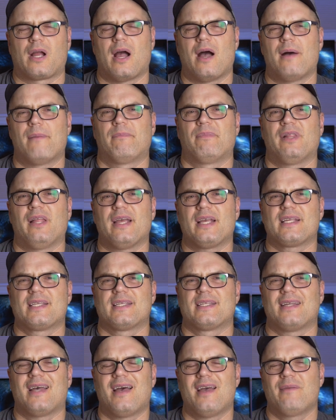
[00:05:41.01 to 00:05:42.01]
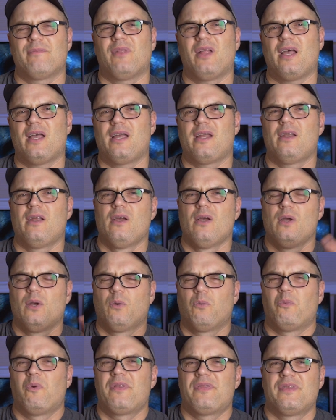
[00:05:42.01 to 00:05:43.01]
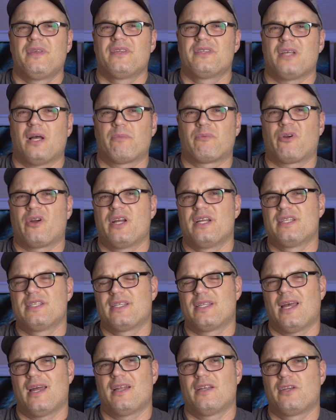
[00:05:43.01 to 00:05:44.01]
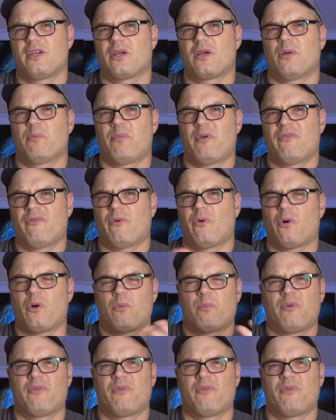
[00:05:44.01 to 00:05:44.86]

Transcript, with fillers: complex timeline with these upgrades than you could before,